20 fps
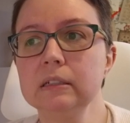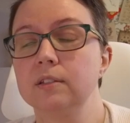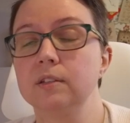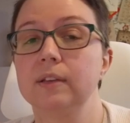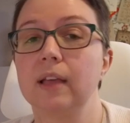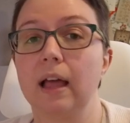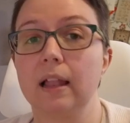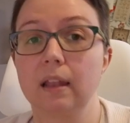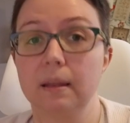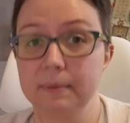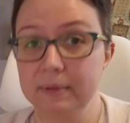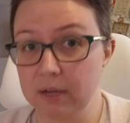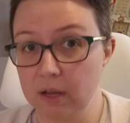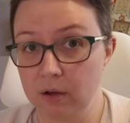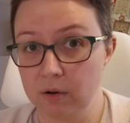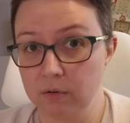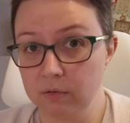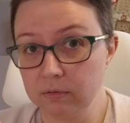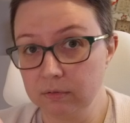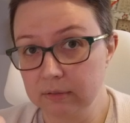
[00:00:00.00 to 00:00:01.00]
So yeah, let me
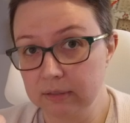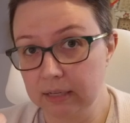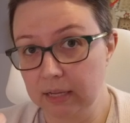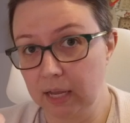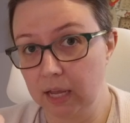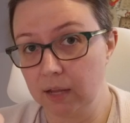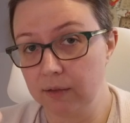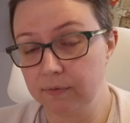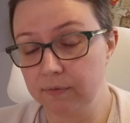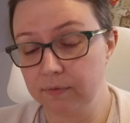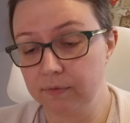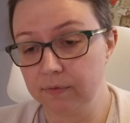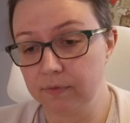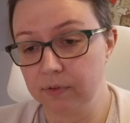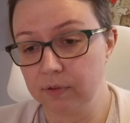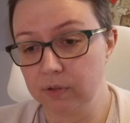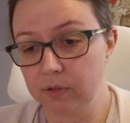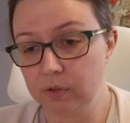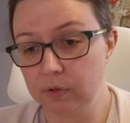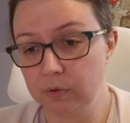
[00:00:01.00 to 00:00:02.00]
know if
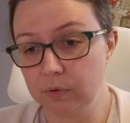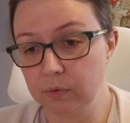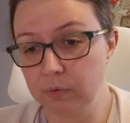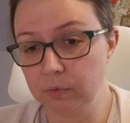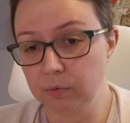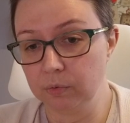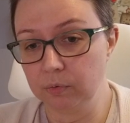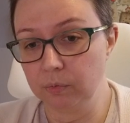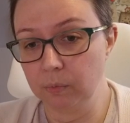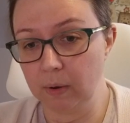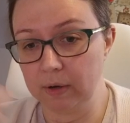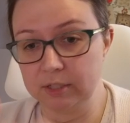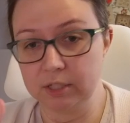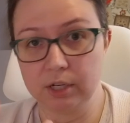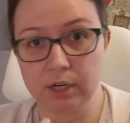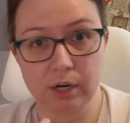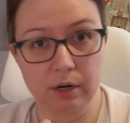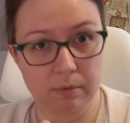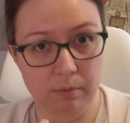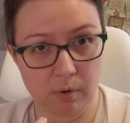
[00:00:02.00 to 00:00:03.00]
you want
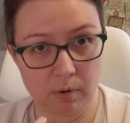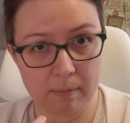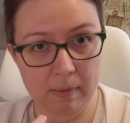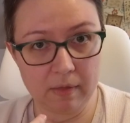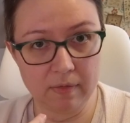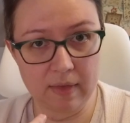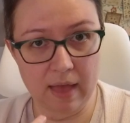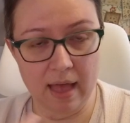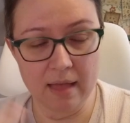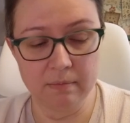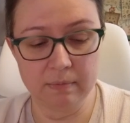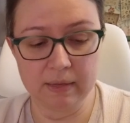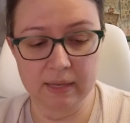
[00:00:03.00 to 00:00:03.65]
to hear more about that,